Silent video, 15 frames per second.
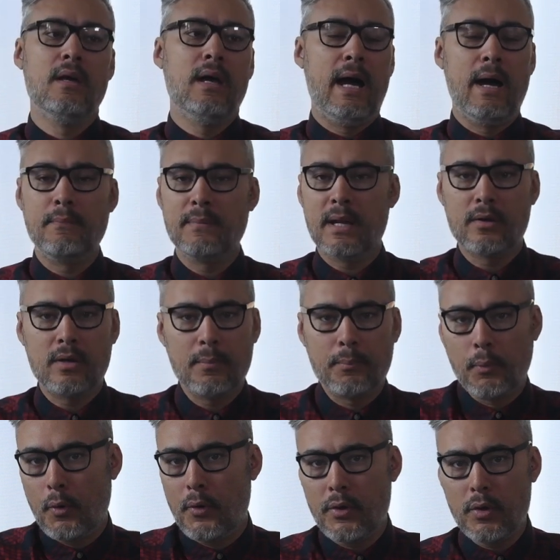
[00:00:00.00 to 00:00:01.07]
I'm not gonna
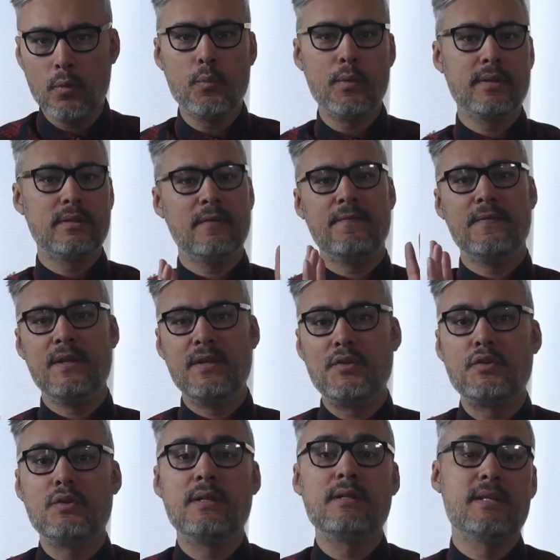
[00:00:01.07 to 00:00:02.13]
bore you with
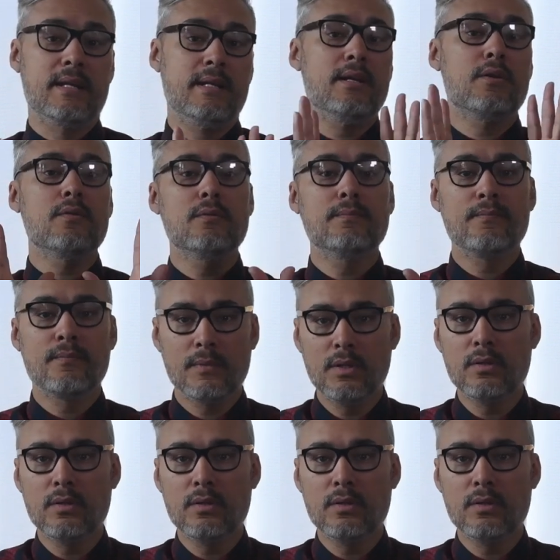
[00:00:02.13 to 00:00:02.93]
definition and technical,